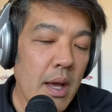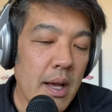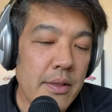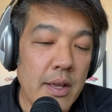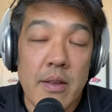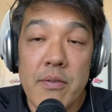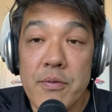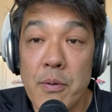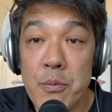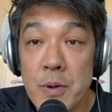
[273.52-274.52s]
And then, if
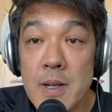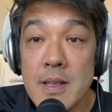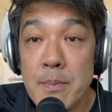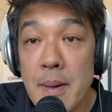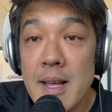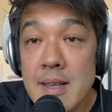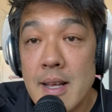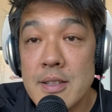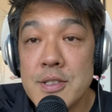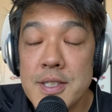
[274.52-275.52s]
for really bad
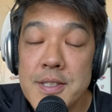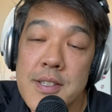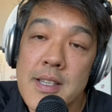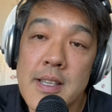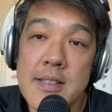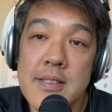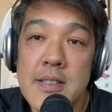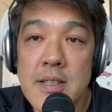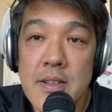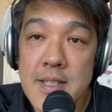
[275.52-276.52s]
allergies, you can get
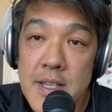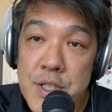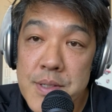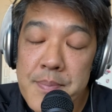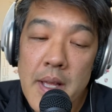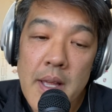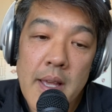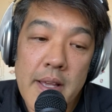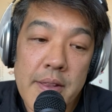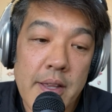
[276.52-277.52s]
sensitization,
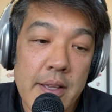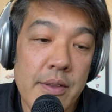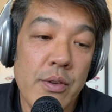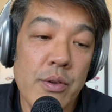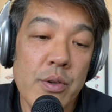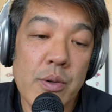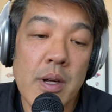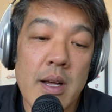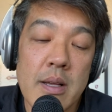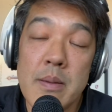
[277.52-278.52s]
and then your
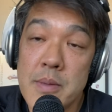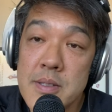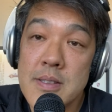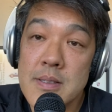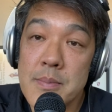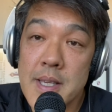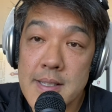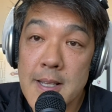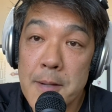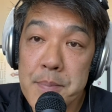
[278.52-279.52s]
uh, immune system
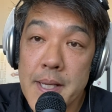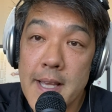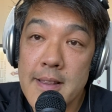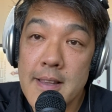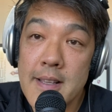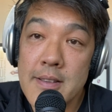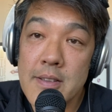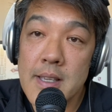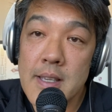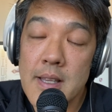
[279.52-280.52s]
kicks up, and then
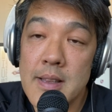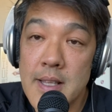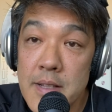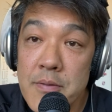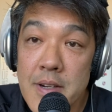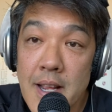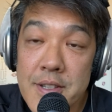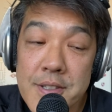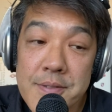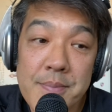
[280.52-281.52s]
you can get an id
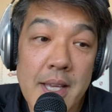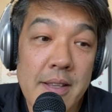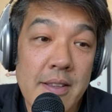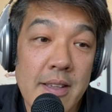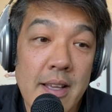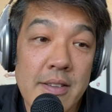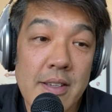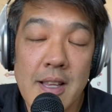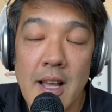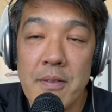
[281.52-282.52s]
reaction, and and you
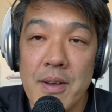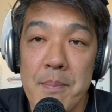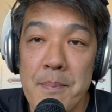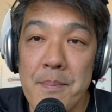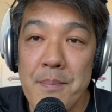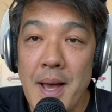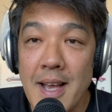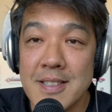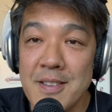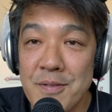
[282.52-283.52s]
can have a
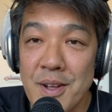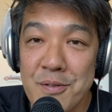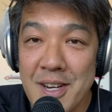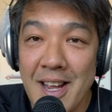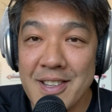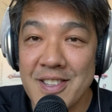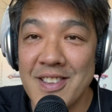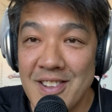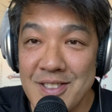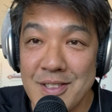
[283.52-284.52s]
massive
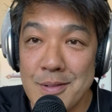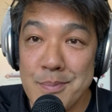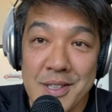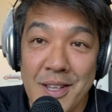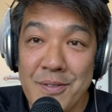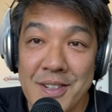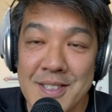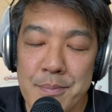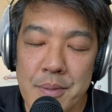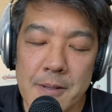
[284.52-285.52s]
reaction on your body, for
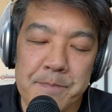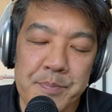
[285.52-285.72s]
example.